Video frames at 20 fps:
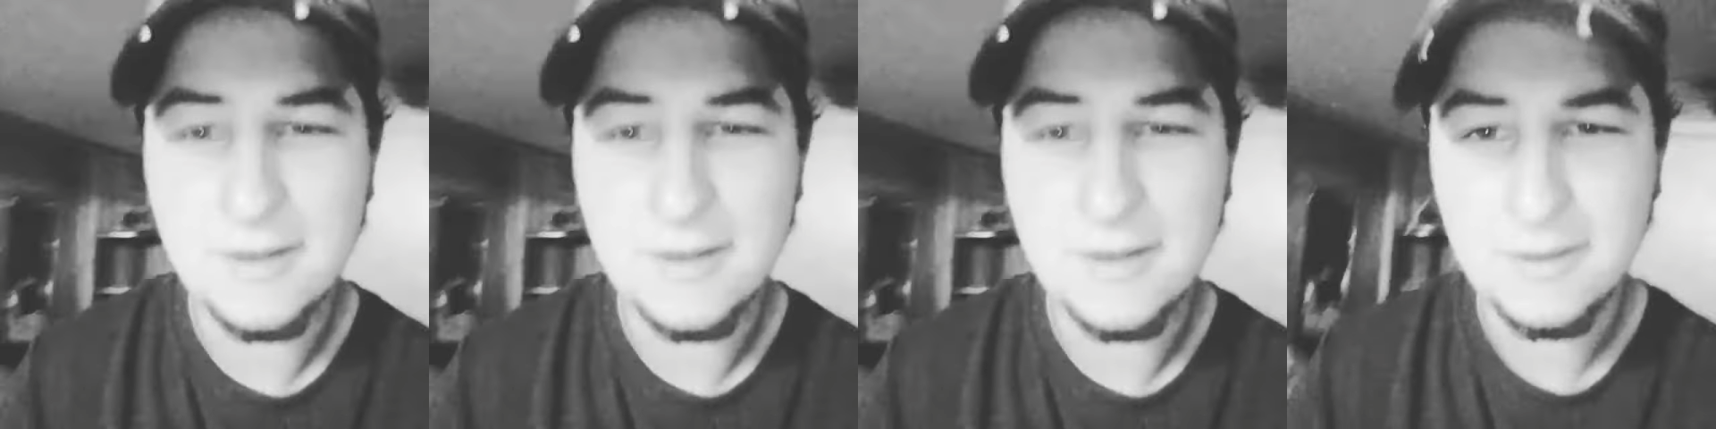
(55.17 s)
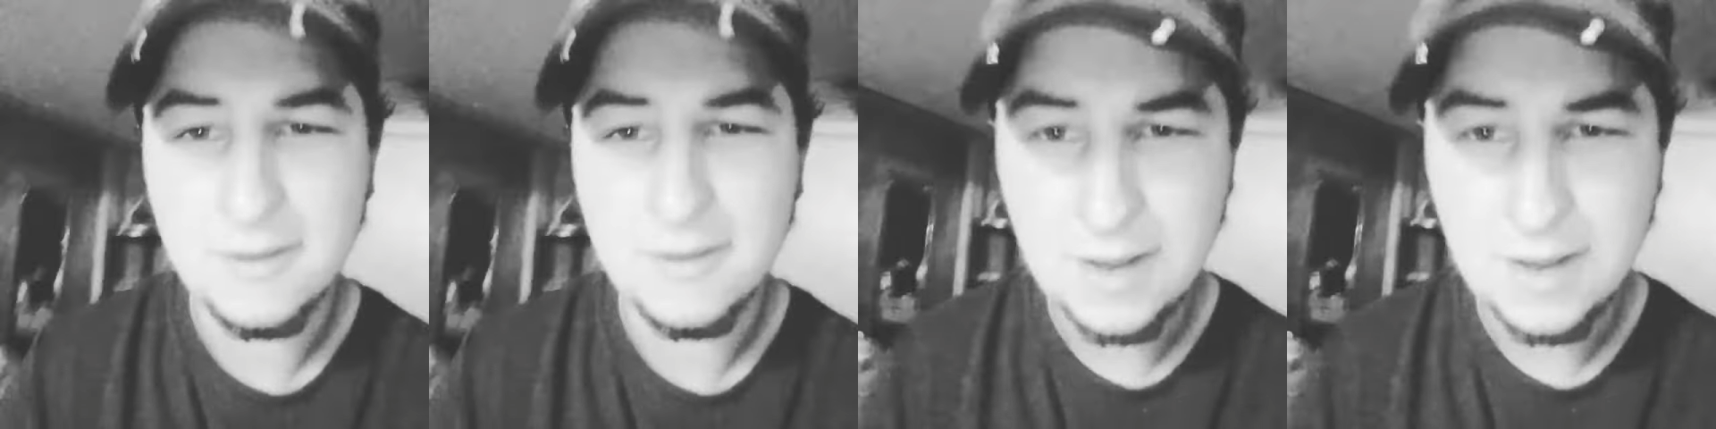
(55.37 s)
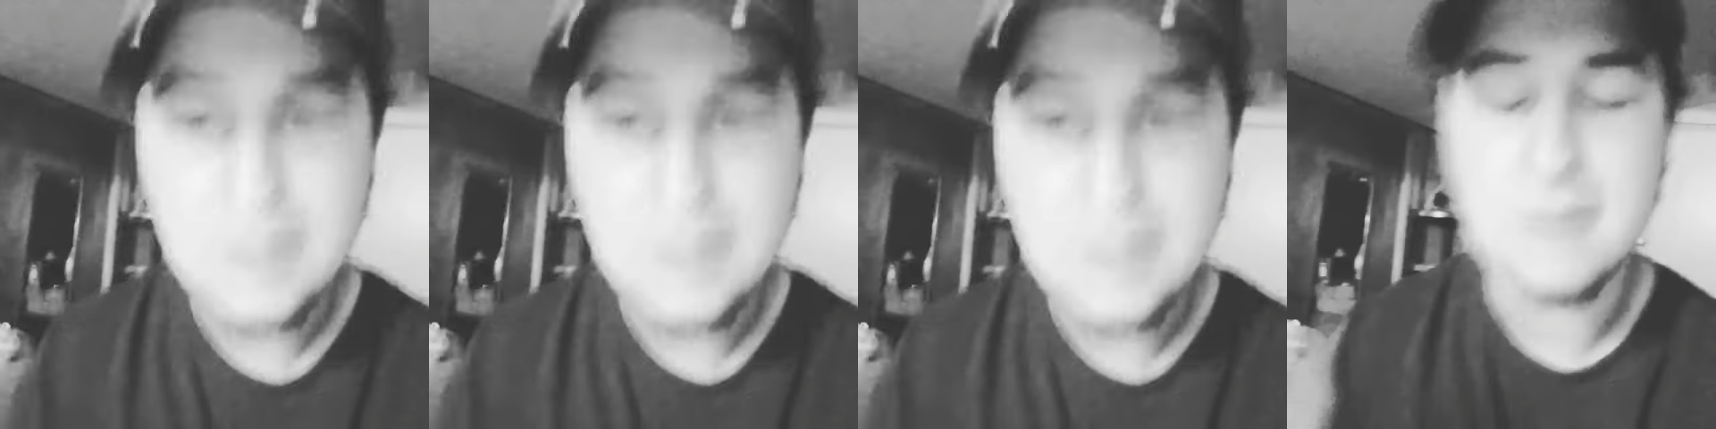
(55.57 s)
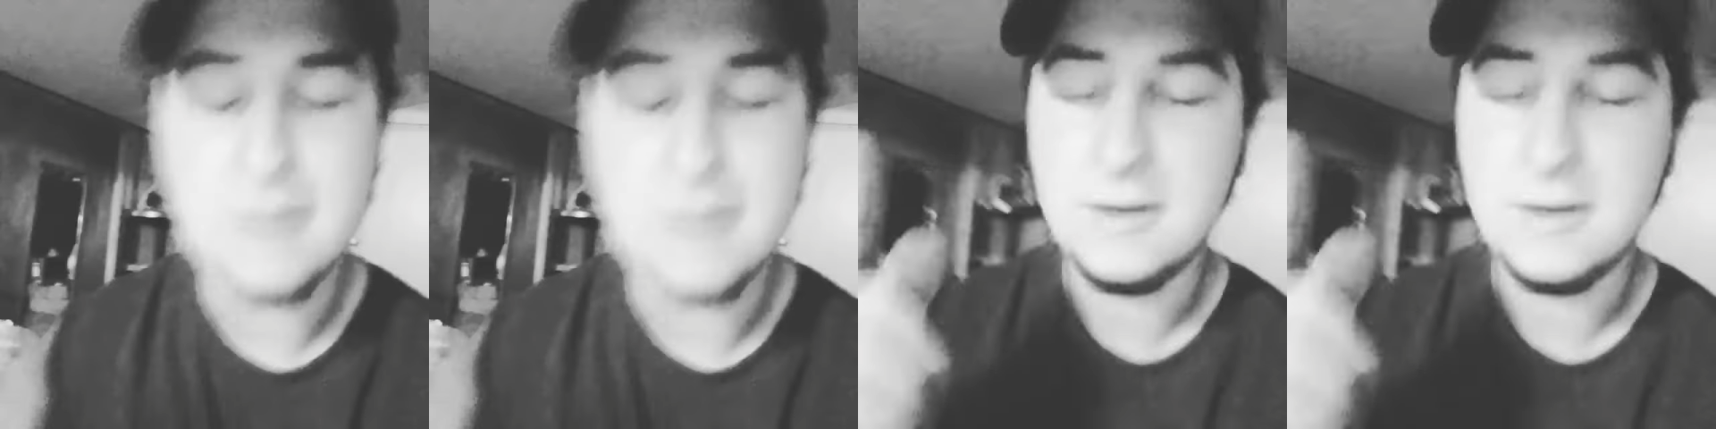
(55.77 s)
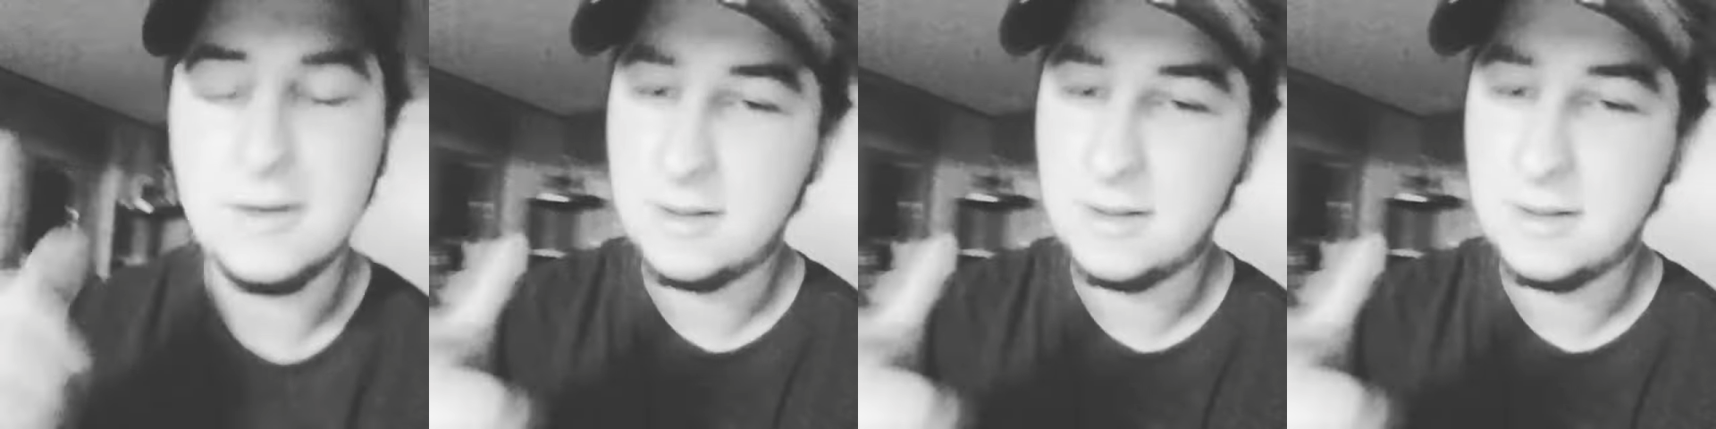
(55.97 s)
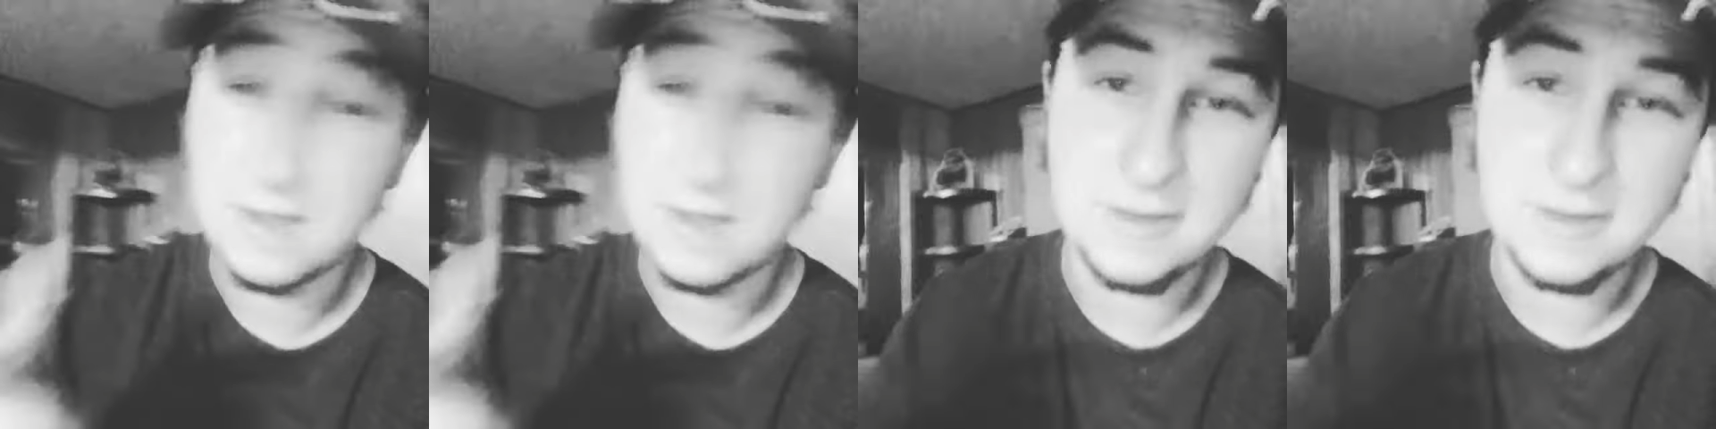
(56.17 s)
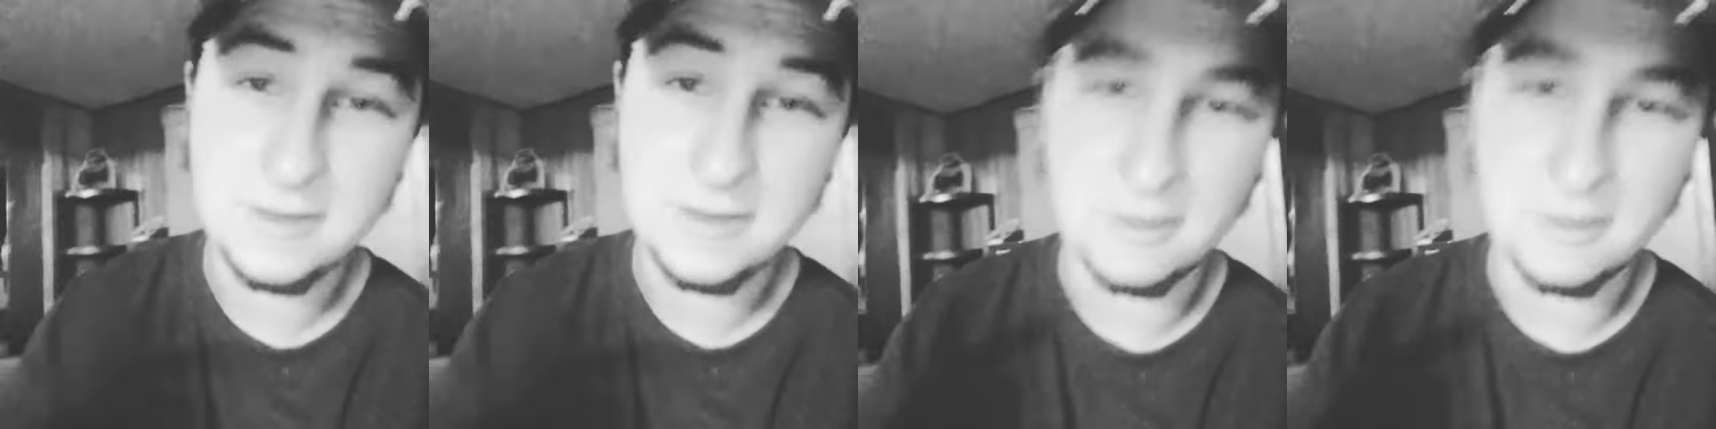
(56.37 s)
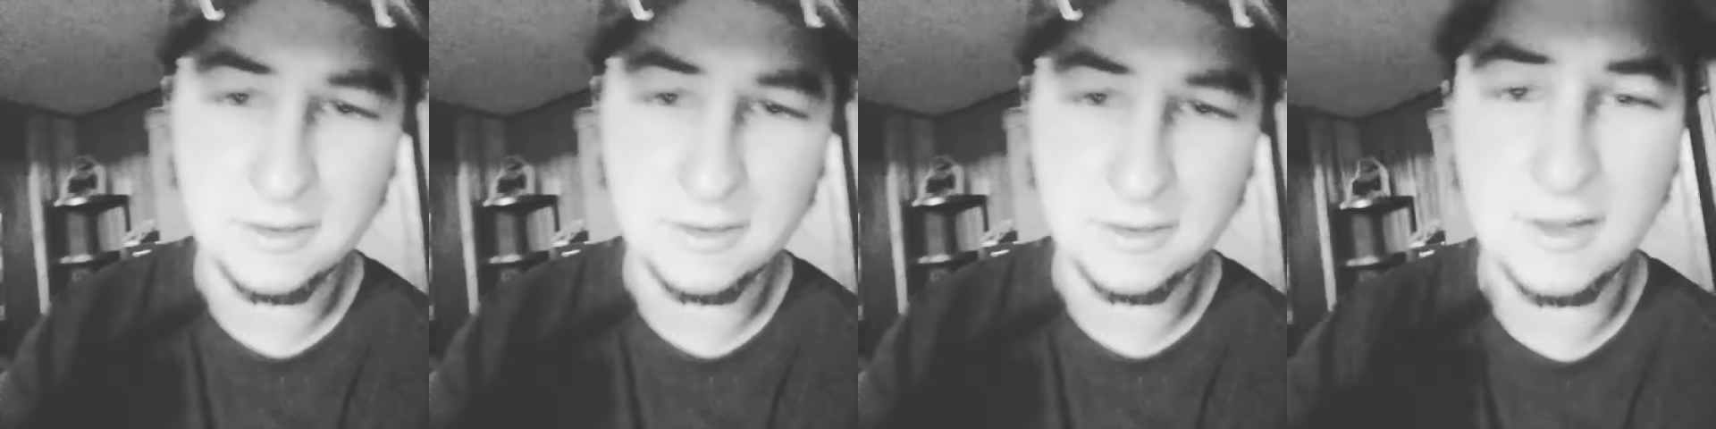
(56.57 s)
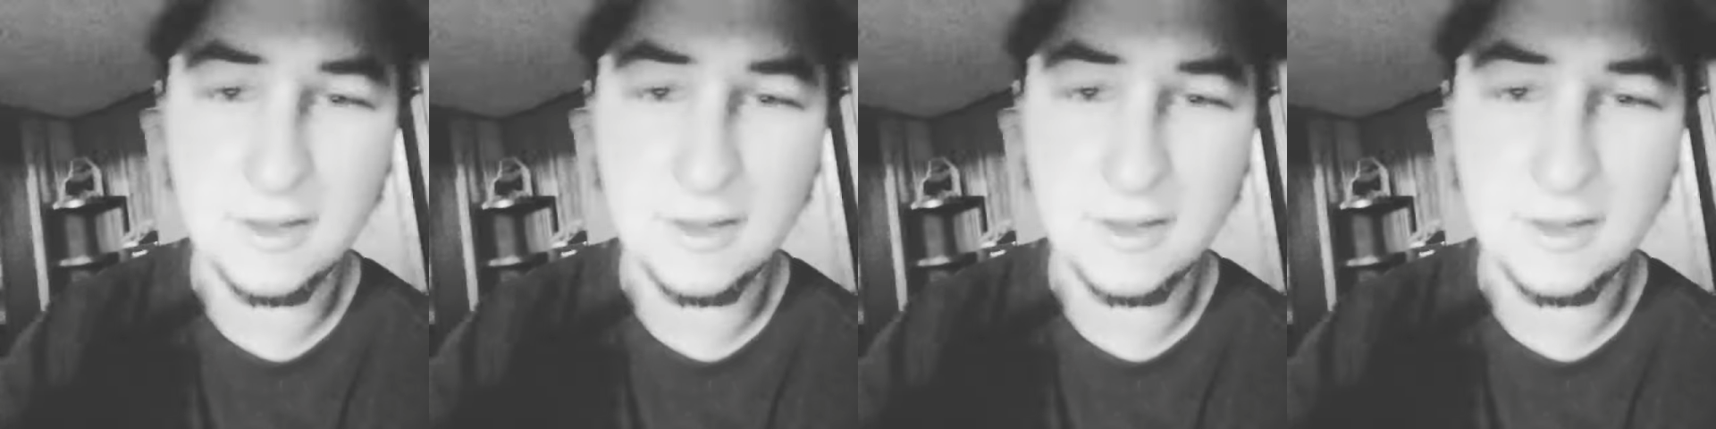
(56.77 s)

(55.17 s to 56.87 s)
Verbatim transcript: Thank you. seriously, though.